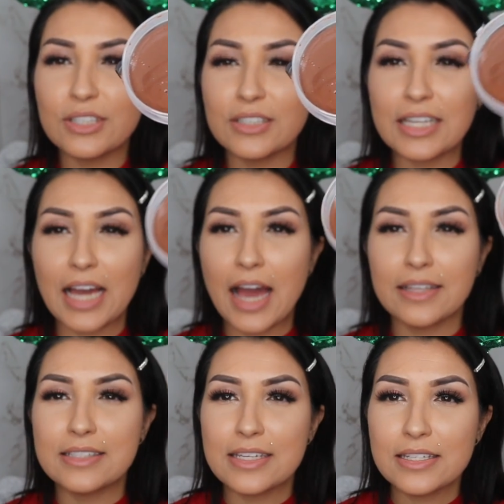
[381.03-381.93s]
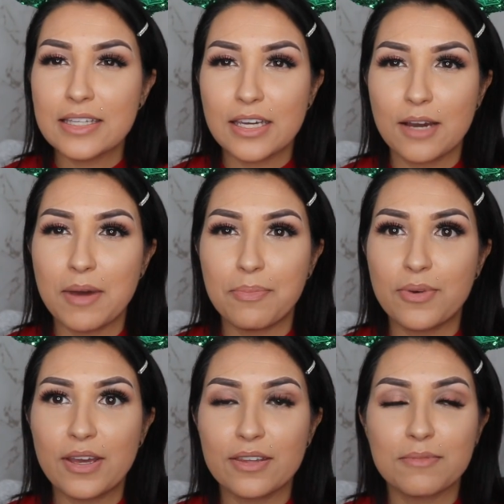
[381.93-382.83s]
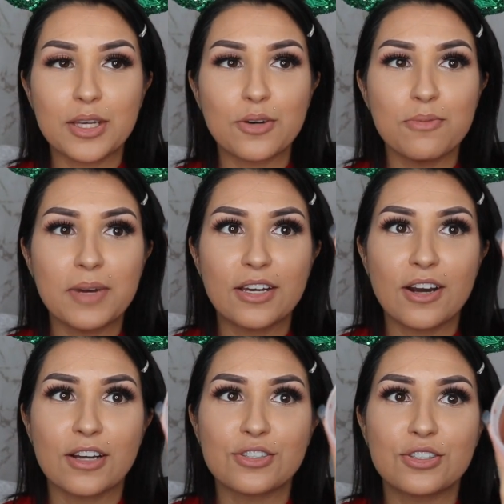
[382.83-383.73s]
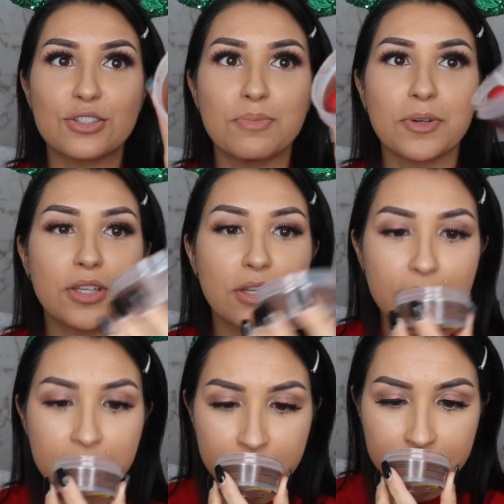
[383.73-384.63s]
The like ideas they come up with, I'm like, oh my gosh, super cute.